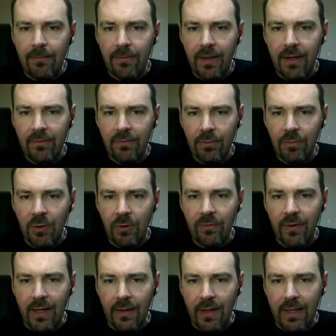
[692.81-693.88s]
flavor
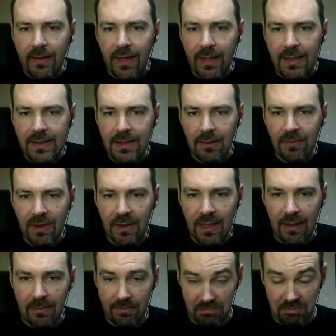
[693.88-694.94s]
profile like that is something
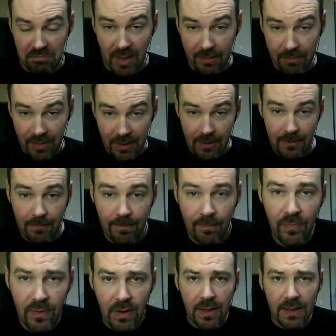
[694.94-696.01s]
that might be
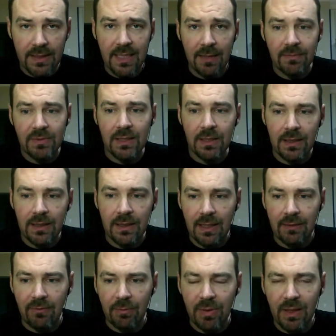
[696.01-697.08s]
an attempt to kind of
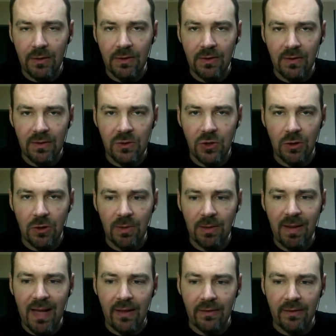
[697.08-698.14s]
appeal to the German
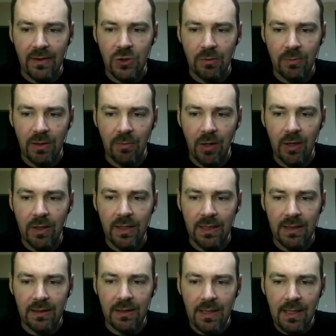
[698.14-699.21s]
palate and the German market,